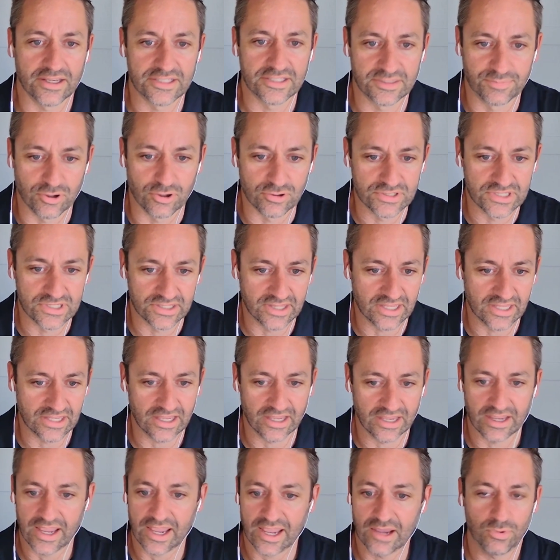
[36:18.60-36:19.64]
opposed to
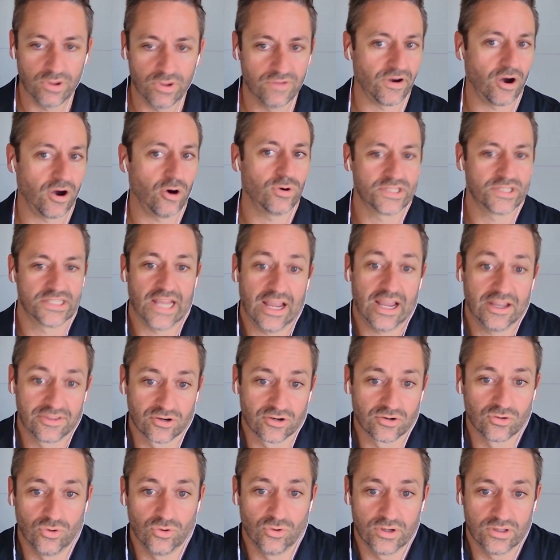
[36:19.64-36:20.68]
thinking, hey, we've always had
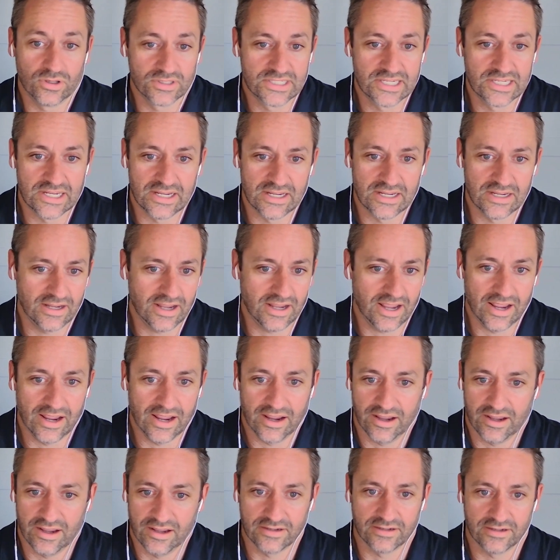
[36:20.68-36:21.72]
their loyalty,
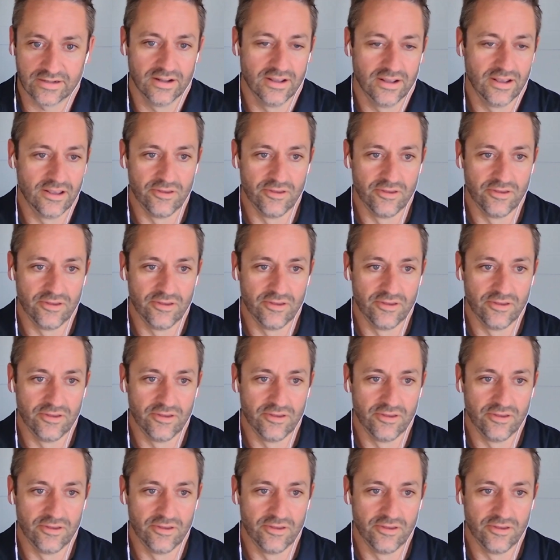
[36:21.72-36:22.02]
and